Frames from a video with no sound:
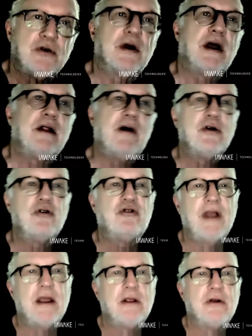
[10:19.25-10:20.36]
kind of
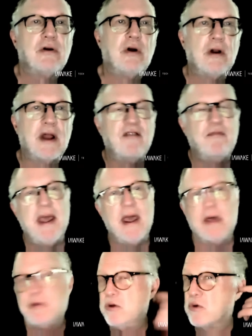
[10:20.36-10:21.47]
understand your life
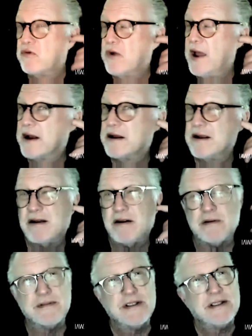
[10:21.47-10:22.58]
path, and you reflect and
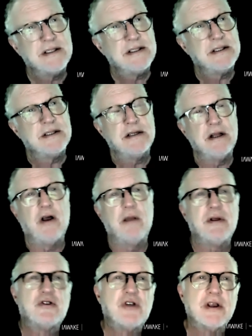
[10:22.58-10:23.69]
go, I've
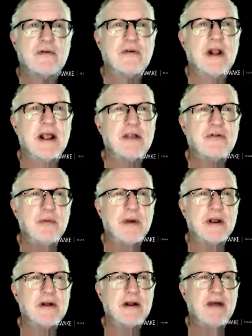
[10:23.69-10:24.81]
been sick for the last few
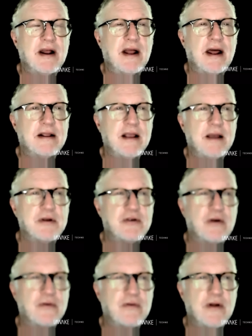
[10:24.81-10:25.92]
months, and I've had a lot of time to
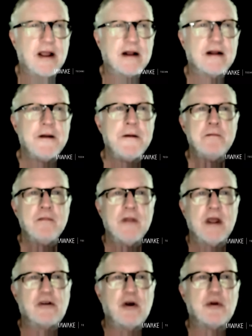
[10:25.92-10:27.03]
self-reflect.
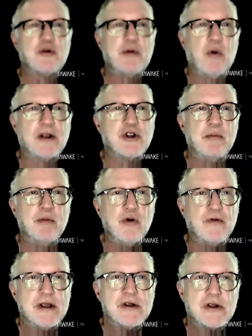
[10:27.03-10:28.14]
It's almost been watching
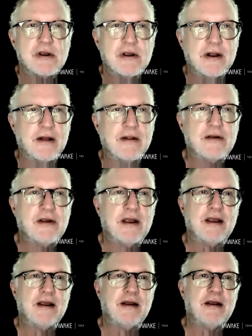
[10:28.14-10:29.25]
movies. They say
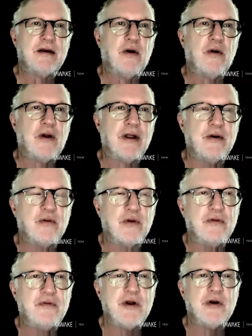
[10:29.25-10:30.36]
you
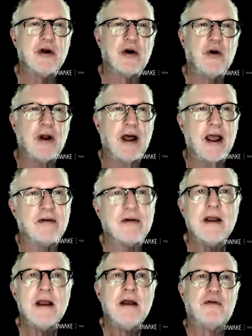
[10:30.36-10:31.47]
review your whole life
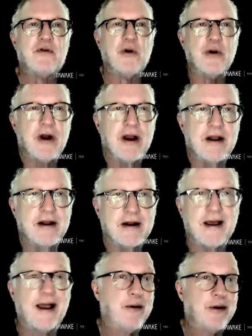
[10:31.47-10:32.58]
before you're ready to
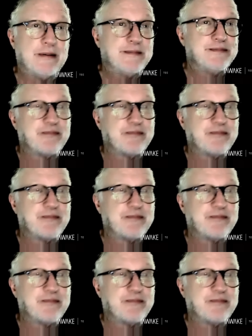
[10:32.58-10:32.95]
die. Well,